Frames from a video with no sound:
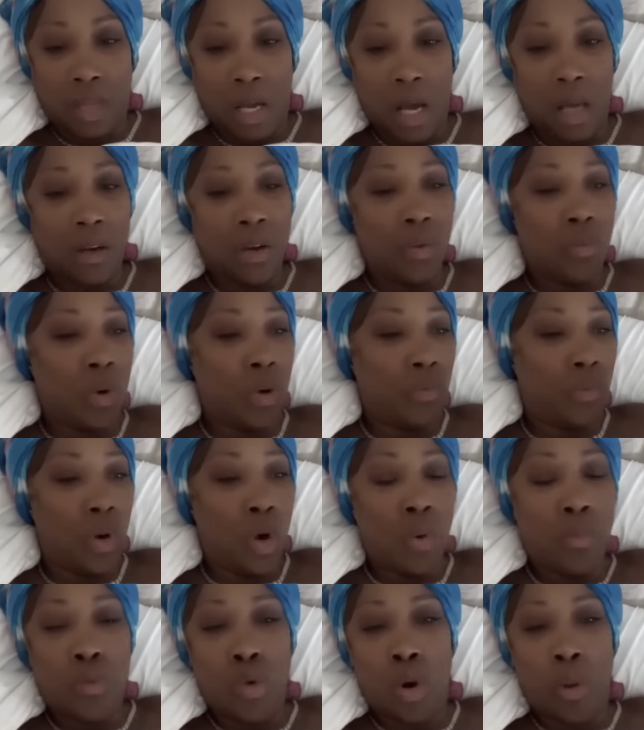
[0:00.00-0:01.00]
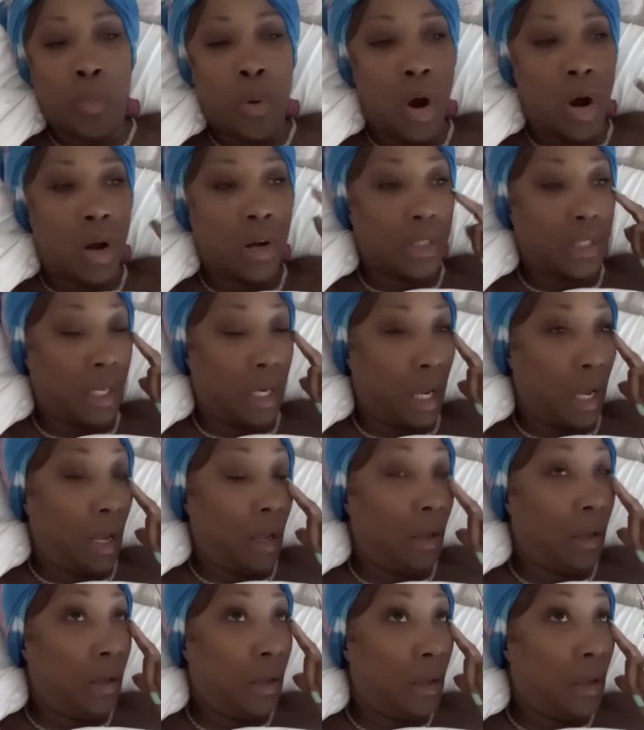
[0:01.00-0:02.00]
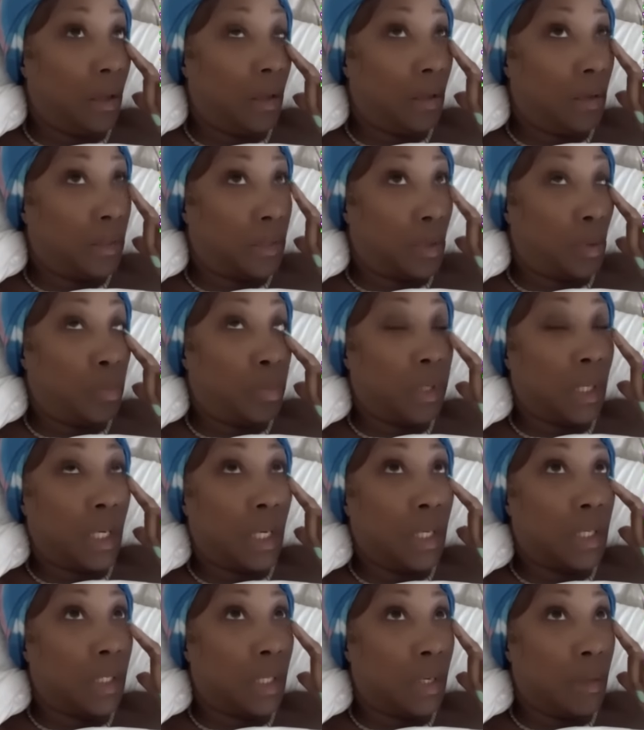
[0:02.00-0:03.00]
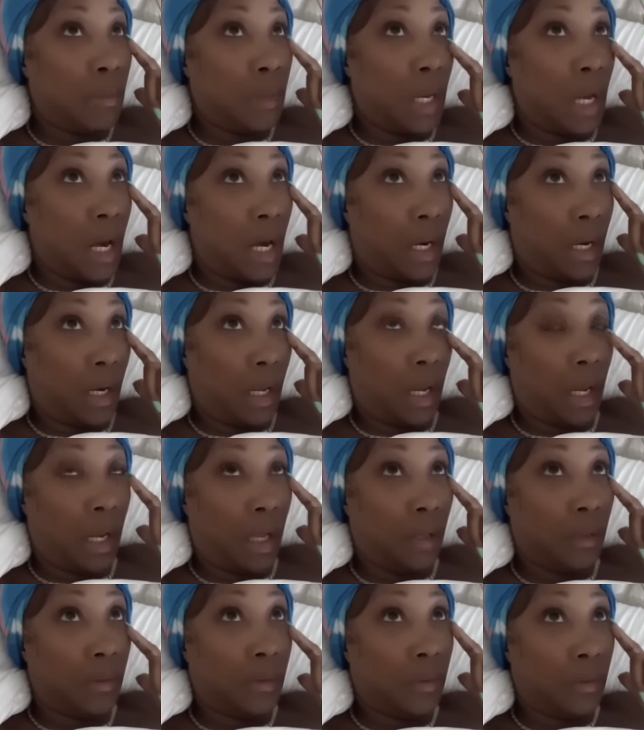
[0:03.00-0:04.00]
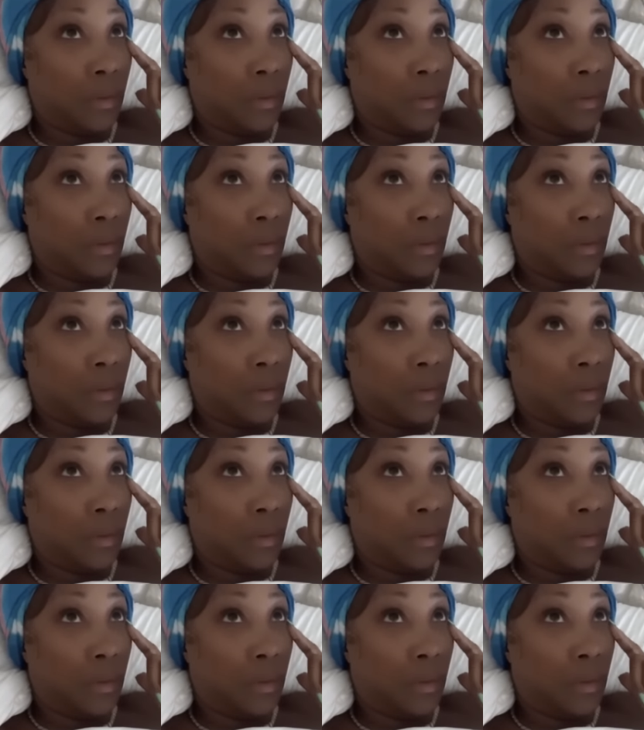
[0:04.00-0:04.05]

I don't want no more parts of that. So please leave me out of that.